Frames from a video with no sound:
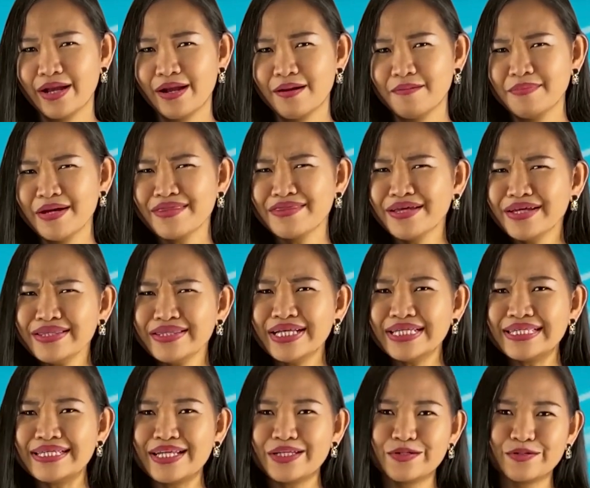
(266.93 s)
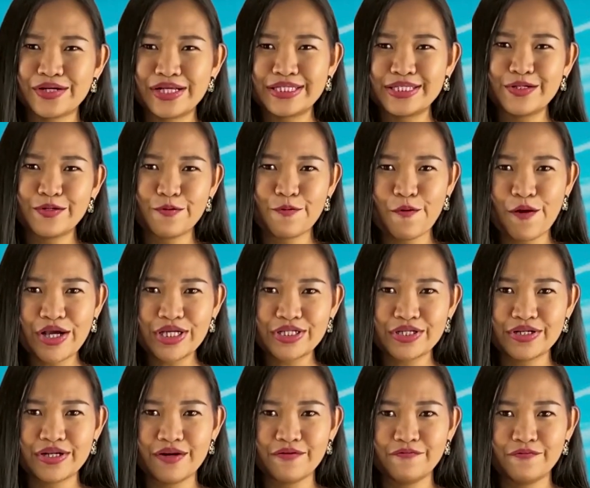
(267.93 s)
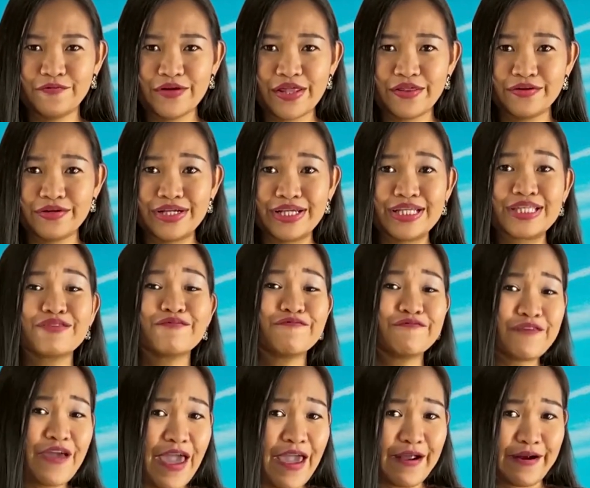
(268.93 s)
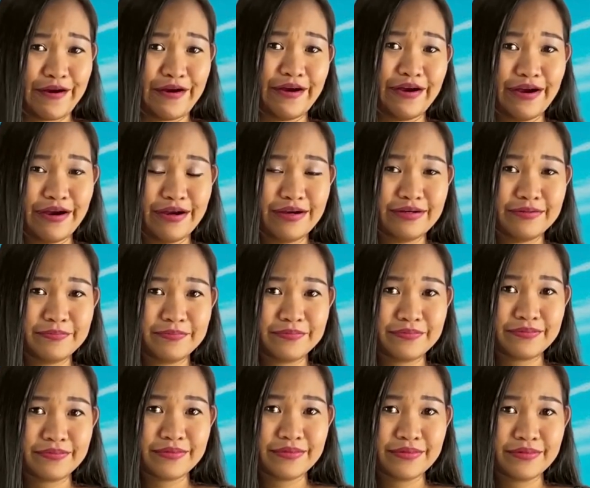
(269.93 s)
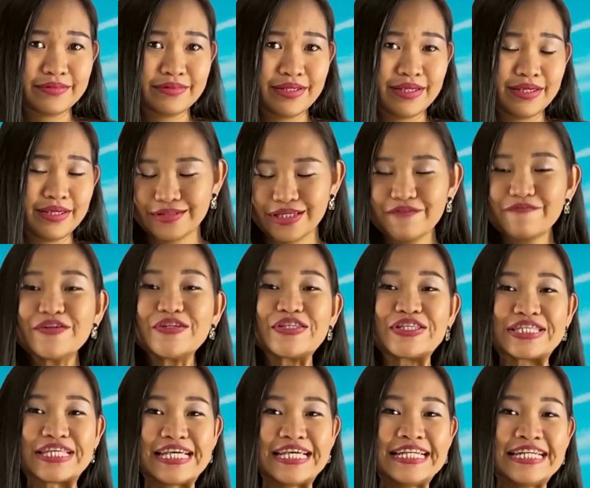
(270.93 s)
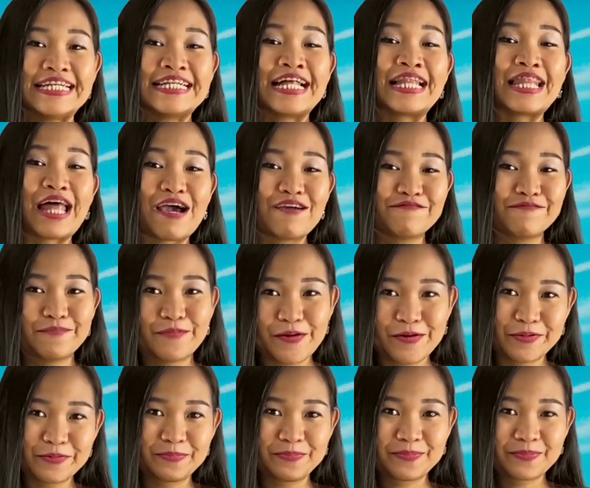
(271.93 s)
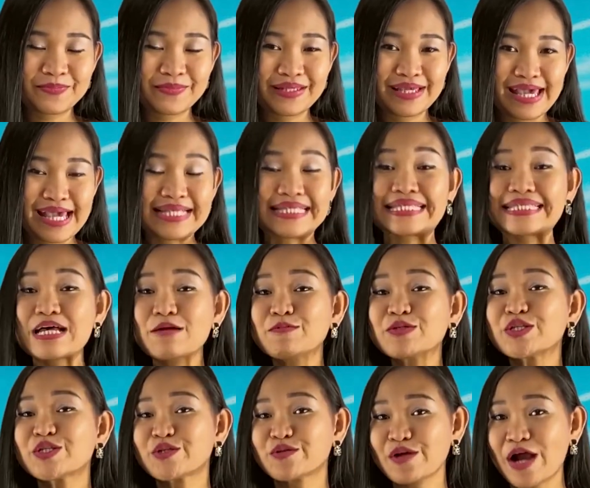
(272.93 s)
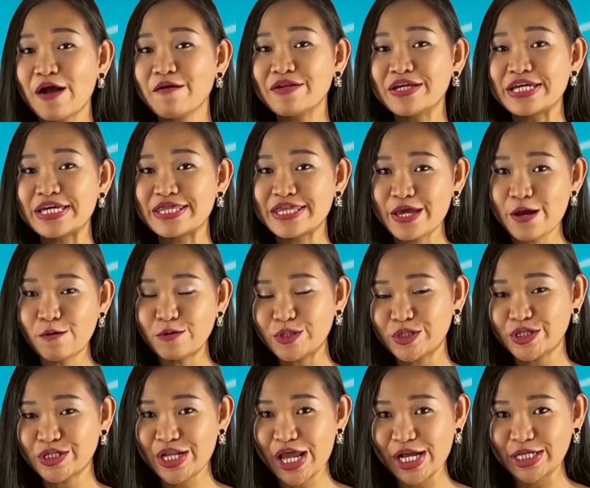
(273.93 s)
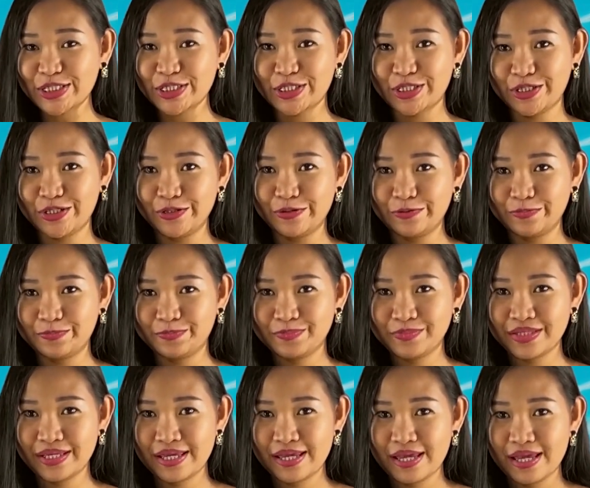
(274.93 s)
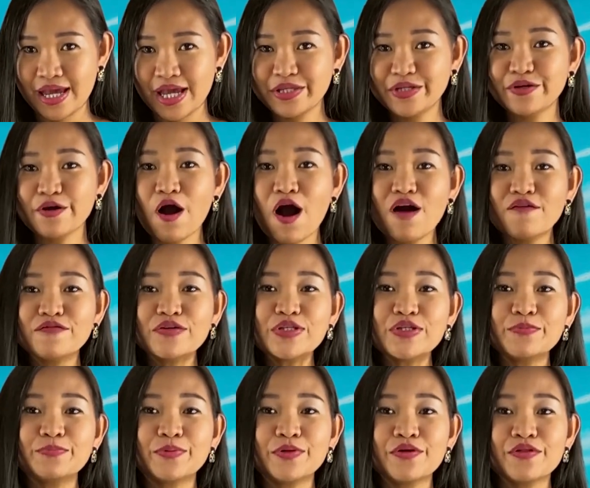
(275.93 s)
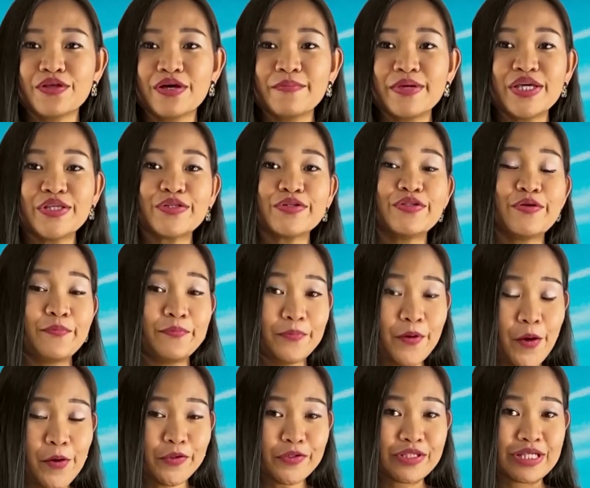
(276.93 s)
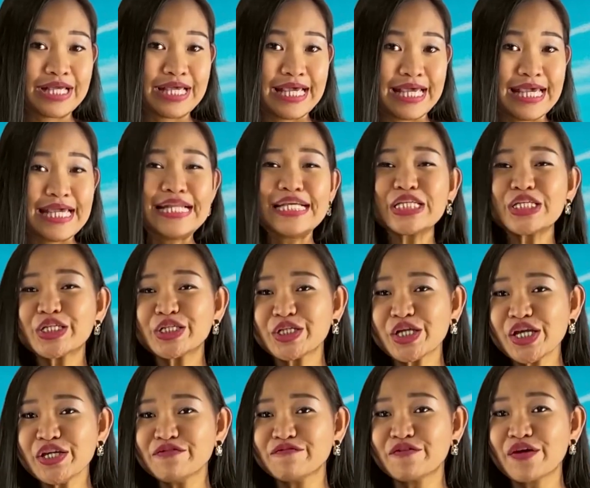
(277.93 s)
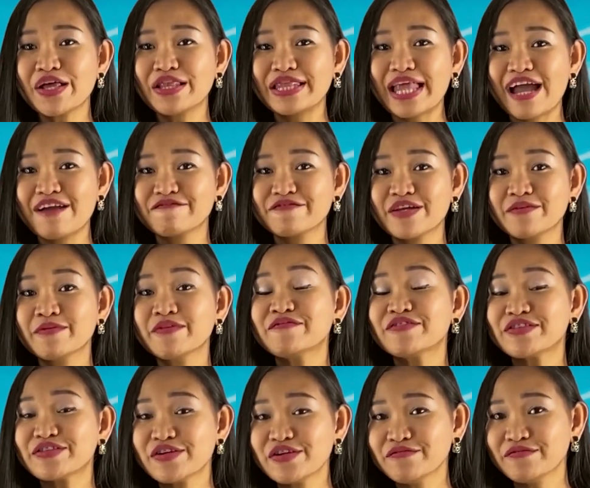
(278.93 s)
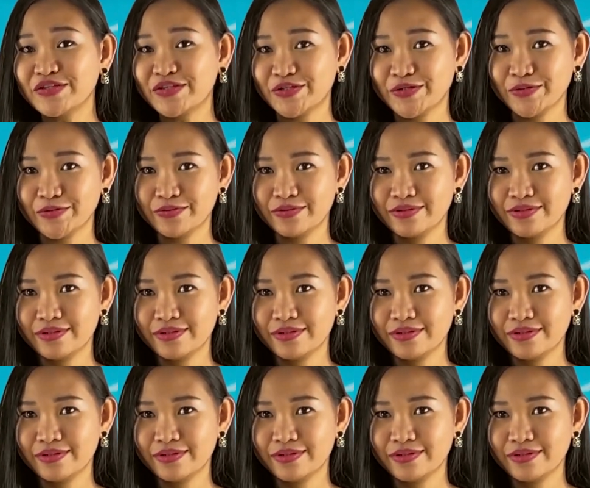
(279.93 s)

But that doesn't address the question of whether it's fair. If you're sitting in a lifeboat and someone's drowning in the ocean next to you, and you offer to pull them into the boat in exchange for a lifetime of servitude,